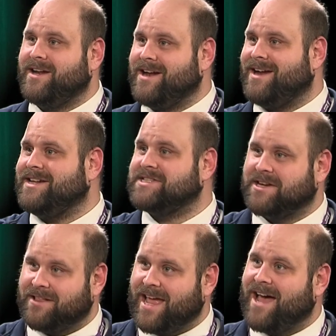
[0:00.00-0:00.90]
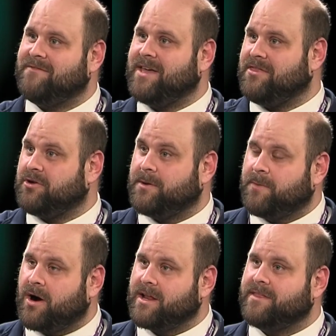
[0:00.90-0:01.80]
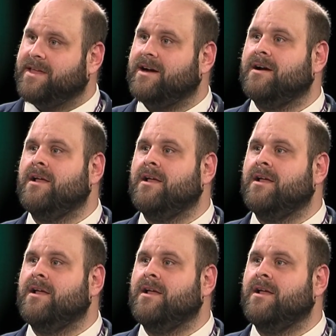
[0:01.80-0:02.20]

and not necessarily have that third party in there.